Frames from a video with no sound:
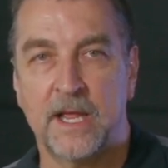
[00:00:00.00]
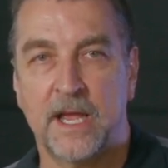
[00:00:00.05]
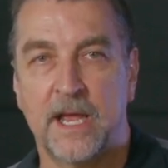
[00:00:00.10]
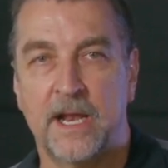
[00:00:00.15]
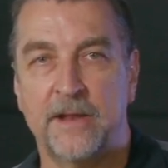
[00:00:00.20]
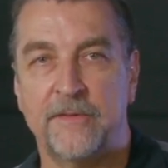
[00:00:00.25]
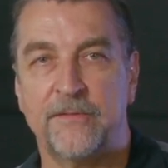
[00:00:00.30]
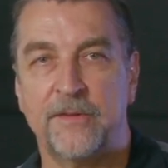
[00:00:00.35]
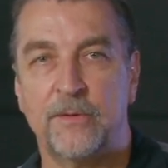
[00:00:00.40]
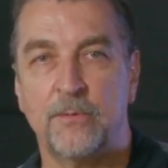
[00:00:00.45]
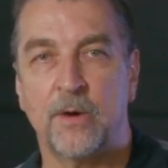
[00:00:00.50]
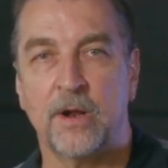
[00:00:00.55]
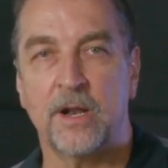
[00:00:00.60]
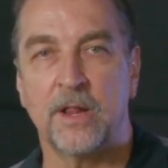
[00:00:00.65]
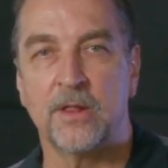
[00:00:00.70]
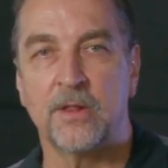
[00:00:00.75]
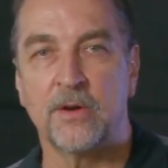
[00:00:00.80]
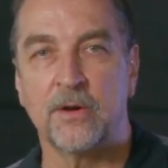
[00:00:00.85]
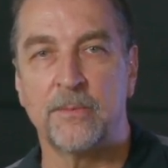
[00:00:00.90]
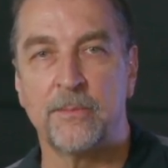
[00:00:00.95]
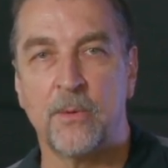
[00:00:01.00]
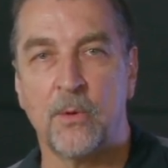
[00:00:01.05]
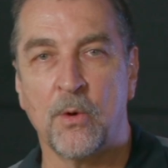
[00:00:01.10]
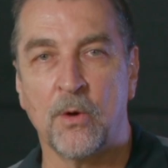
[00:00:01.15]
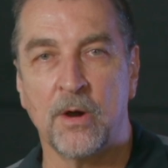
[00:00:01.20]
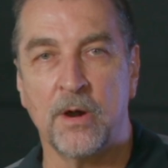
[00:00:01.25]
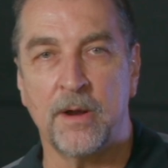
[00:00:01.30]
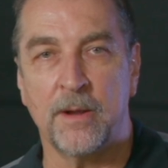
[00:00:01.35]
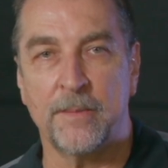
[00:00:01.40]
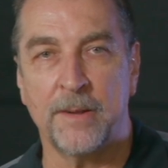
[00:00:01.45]
And if you want to learn
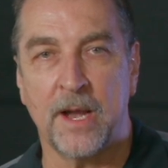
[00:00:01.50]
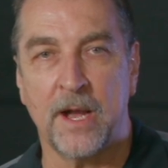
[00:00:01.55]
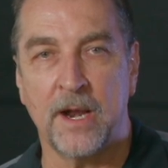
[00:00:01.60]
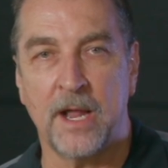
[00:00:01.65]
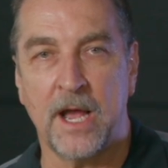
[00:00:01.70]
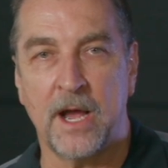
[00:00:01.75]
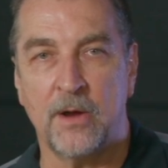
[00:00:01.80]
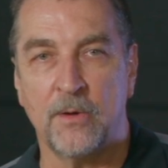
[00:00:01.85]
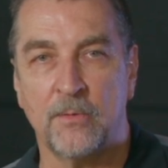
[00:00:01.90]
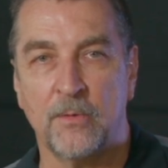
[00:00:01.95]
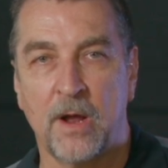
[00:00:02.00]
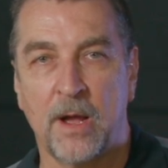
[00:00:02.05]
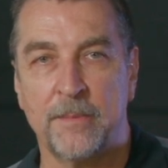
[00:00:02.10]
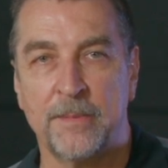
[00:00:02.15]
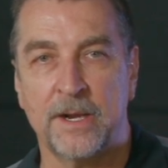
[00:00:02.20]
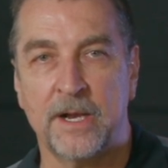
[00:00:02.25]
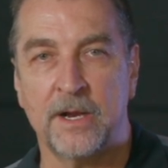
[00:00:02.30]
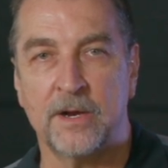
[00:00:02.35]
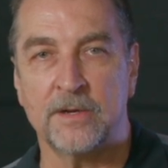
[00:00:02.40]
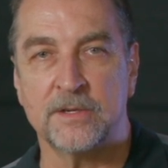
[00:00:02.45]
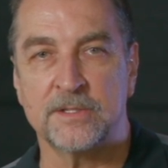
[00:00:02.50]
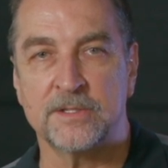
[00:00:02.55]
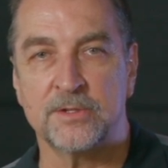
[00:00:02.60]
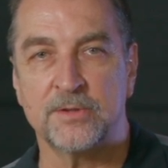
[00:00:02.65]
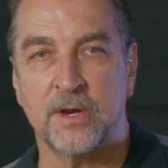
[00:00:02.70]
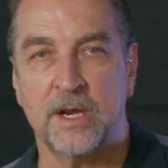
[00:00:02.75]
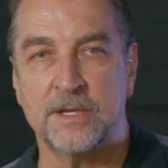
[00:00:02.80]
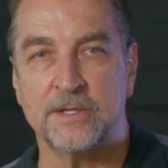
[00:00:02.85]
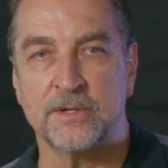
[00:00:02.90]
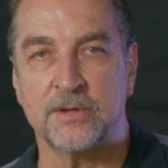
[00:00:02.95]
more about how Robinair's
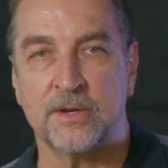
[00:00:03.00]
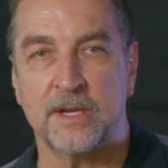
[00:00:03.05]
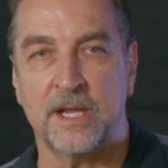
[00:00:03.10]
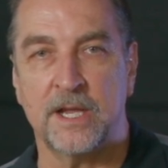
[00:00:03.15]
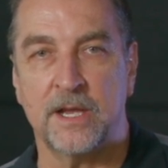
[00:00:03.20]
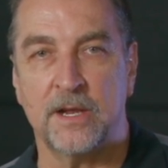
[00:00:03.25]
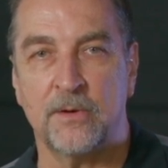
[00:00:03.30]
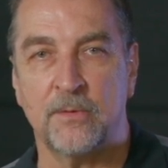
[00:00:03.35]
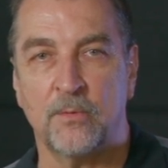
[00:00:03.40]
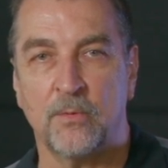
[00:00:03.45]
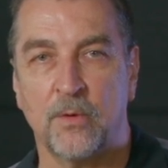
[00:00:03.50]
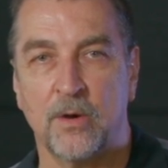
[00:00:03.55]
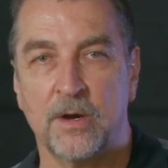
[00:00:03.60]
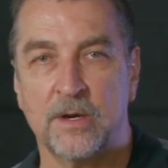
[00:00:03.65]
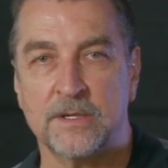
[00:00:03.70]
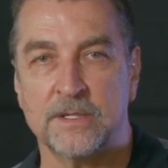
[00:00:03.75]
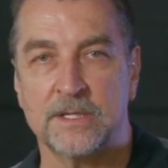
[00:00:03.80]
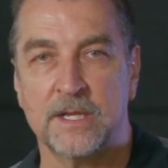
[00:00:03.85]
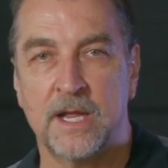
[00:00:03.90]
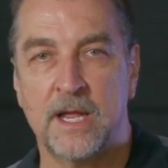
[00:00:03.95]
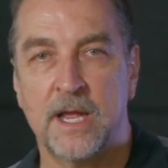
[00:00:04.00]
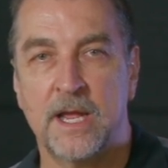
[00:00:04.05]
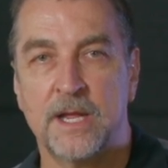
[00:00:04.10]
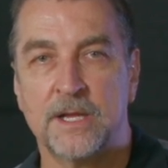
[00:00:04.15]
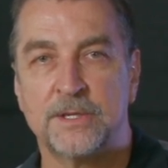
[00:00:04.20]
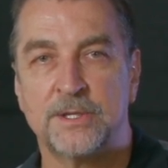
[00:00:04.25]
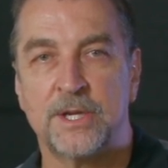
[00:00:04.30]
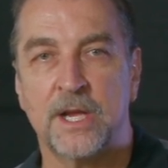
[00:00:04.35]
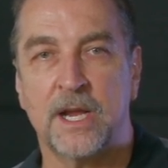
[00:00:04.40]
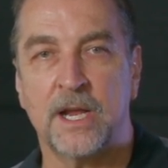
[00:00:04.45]
tracer kit works,
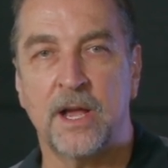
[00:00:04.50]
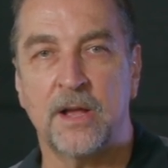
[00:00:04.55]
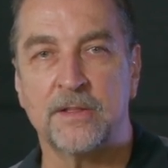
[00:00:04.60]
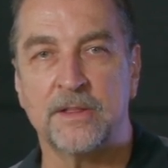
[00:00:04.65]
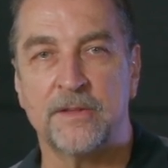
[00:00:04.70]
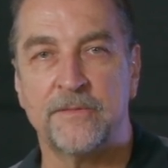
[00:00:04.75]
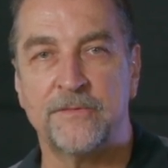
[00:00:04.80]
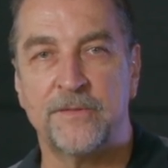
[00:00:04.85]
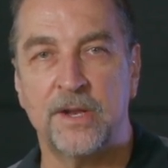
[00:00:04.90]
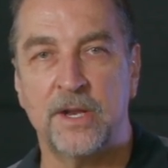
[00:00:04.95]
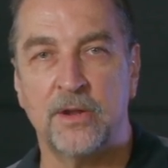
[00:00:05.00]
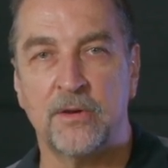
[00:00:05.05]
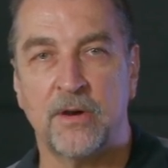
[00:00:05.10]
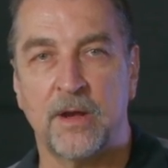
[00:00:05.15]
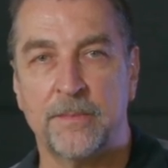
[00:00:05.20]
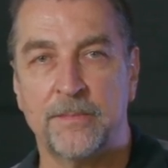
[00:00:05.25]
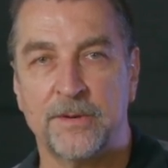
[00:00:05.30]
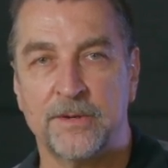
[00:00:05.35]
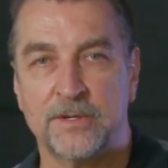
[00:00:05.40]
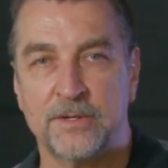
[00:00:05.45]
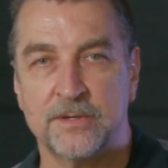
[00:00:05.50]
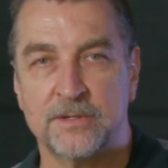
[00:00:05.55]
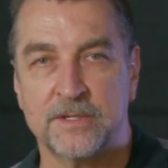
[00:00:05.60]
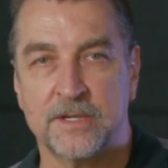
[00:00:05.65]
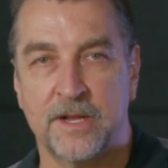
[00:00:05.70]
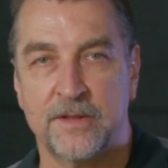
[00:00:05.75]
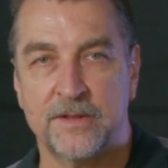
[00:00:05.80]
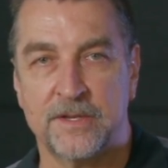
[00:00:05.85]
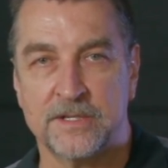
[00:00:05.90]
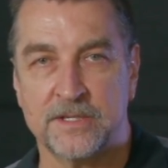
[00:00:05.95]
check out the video I produced
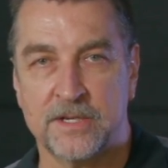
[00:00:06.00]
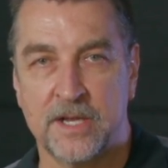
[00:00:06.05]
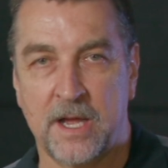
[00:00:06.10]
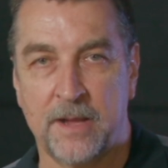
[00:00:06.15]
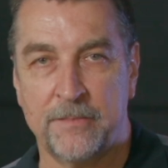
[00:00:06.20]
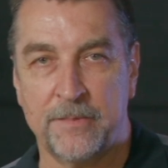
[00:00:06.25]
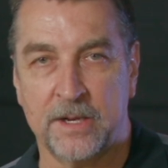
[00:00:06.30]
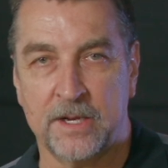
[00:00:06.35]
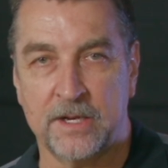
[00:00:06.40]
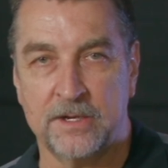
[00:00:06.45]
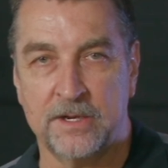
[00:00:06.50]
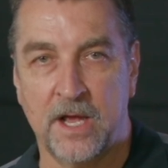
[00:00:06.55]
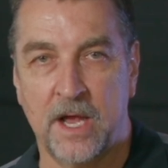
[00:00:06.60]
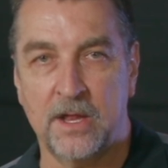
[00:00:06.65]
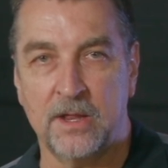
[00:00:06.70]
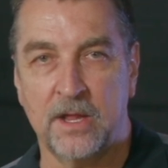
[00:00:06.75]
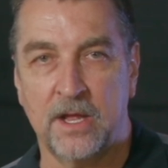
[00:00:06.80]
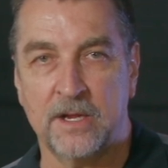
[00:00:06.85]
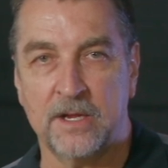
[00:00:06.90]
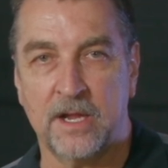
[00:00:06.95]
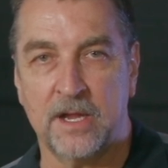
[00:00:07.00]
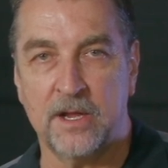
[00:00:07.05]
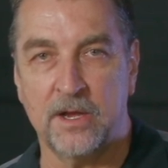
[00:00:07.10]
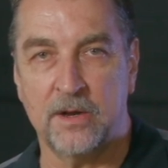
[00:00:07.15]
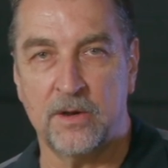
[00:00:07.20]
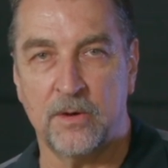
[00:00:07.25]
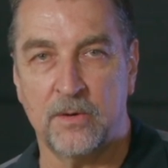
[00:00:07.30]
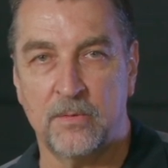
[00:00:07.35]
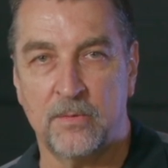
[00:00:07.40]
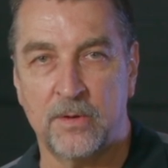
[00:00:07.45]
on this topic not long
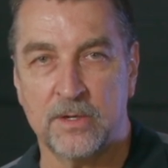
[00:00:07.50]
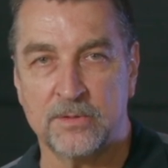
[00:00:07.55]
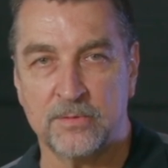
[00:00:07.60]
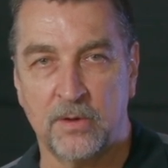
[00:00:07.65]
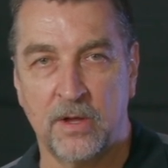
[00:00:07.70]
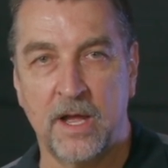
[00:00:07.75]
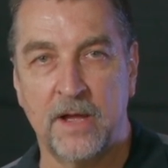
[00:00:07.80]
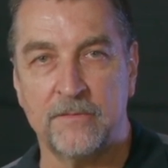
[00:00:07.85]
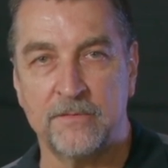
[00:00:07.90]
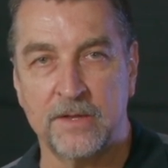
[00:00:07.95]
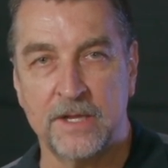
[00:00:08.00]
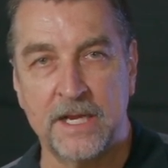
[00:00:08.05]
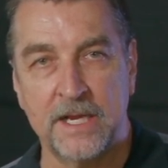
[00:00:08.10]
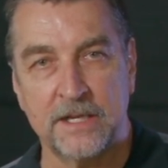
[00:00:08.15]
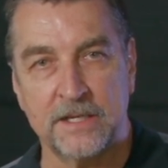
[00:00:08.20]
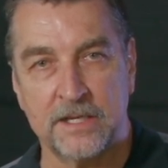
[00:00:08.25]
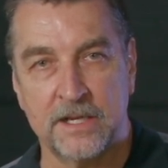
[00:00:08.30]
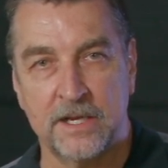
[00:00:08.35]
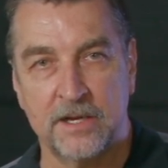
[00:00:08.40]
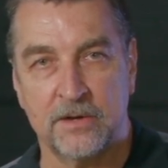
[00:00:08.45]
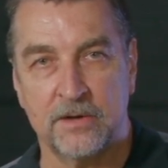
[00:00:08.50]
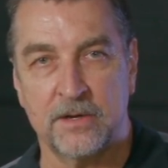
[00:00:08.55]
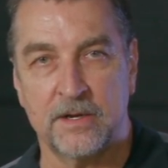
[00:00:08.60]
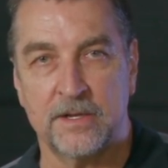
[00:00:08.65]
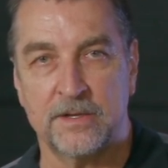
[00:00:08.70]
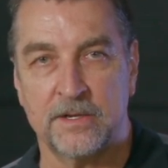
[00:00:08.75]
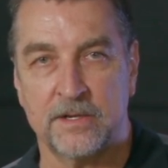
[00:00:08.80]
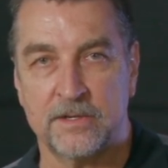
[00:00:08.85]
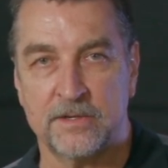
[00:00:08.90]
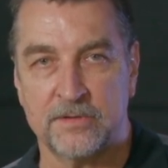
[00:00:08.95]
ago, which we'll have linked here
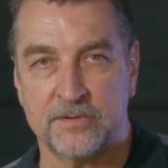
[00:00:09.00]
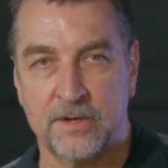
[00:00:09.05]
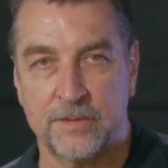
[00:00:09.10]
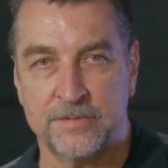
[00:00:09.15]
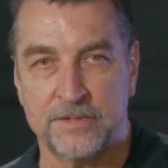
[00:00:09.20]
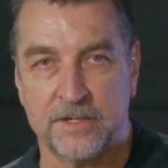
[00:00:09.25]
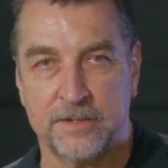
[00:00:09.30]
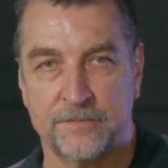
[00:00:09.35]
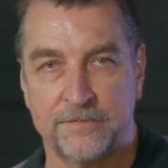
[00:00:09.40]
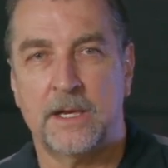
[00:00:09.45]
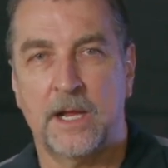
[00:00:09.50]
in the description.